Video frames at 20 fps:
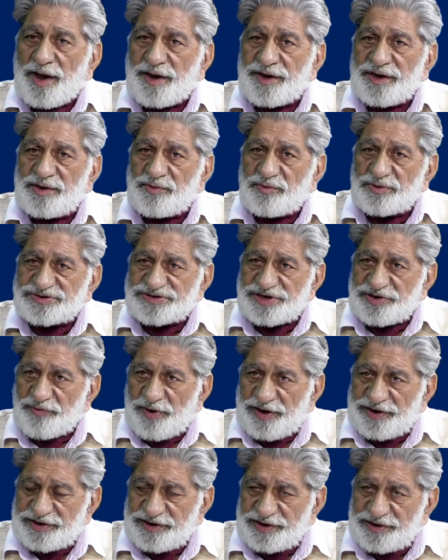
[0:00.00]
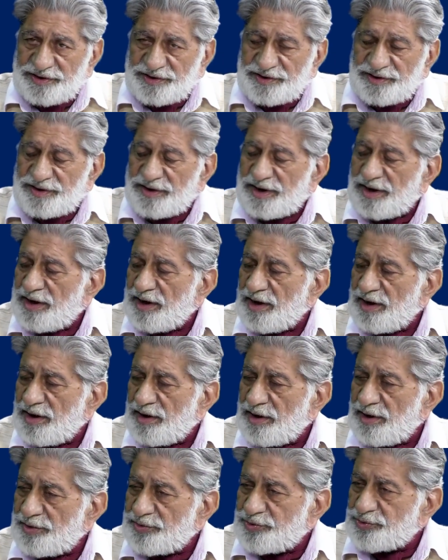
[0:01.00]
he was invited
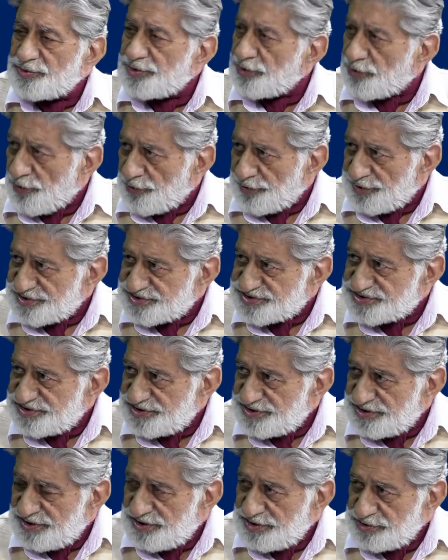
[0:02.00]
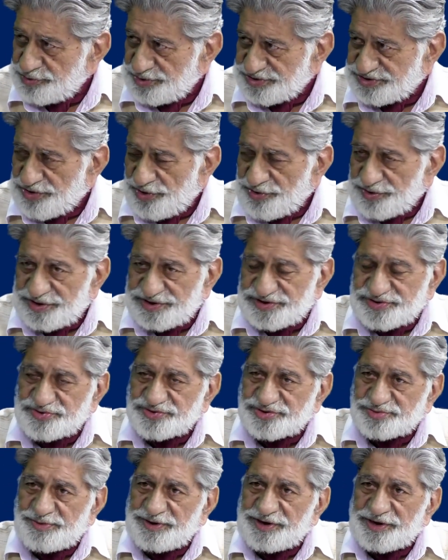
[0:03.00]
to the Congress, US Congress,
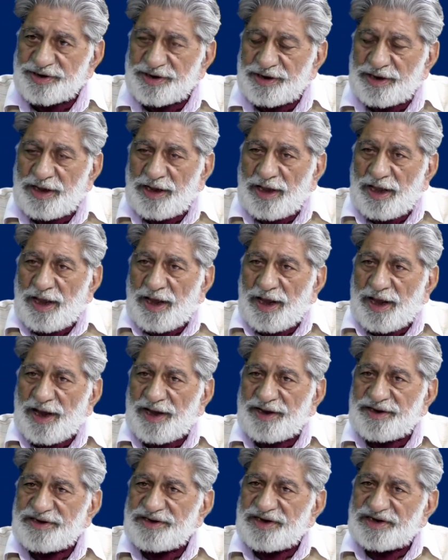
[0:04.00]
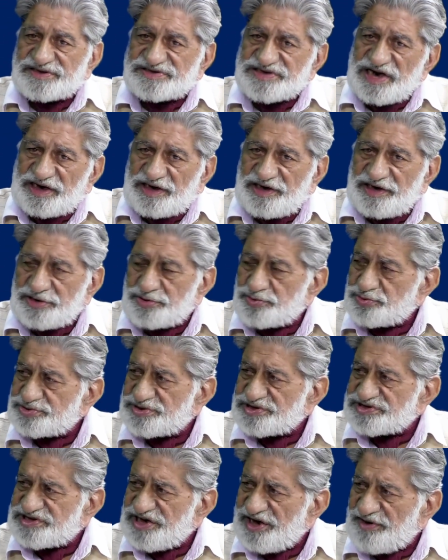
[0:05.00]
to speak. And he exactly used
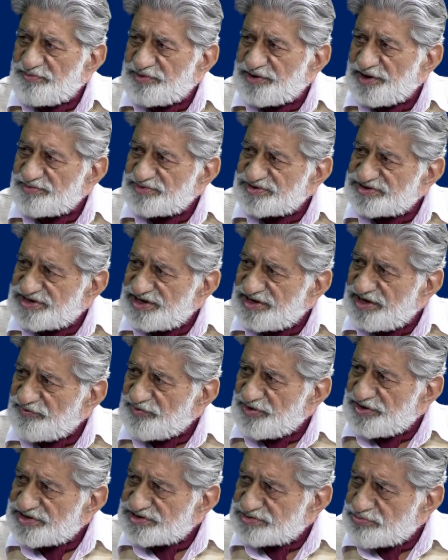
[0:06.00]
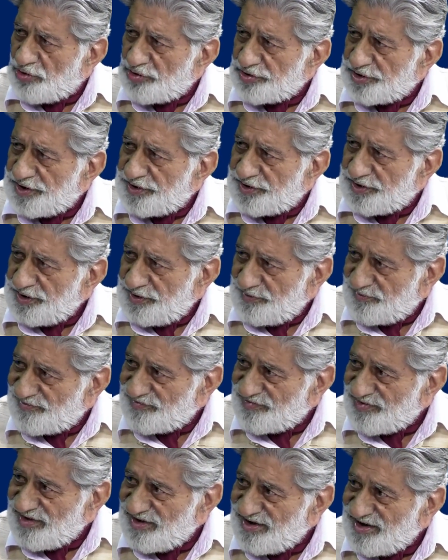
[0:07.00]
the same term. He said that we are a small country,
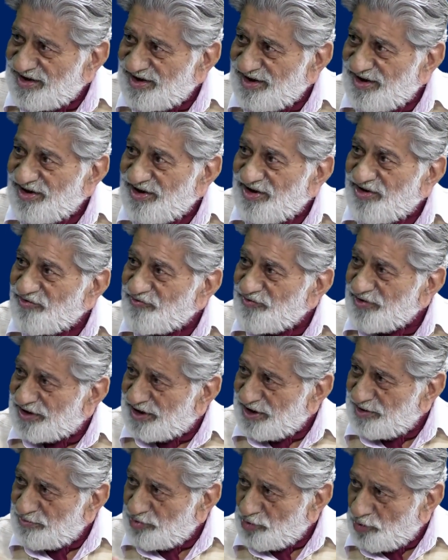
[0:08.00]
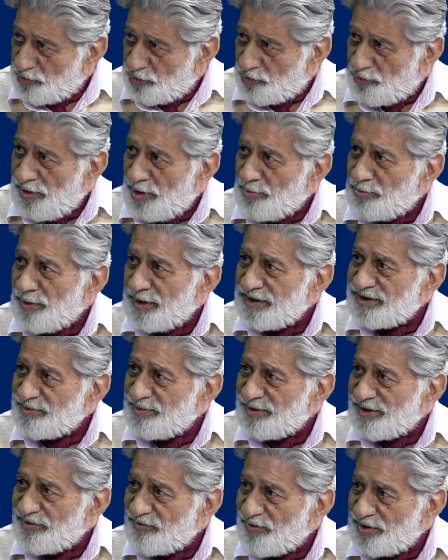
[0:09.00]
we can be overwhelmed by the
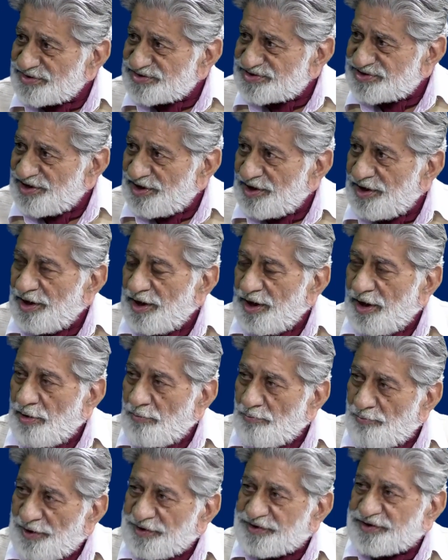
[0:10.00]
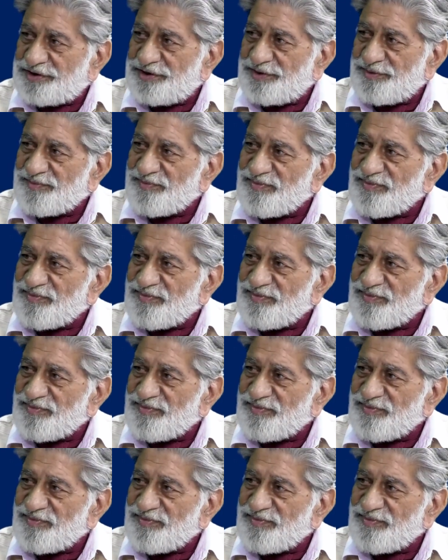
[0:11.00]
bigger ones, but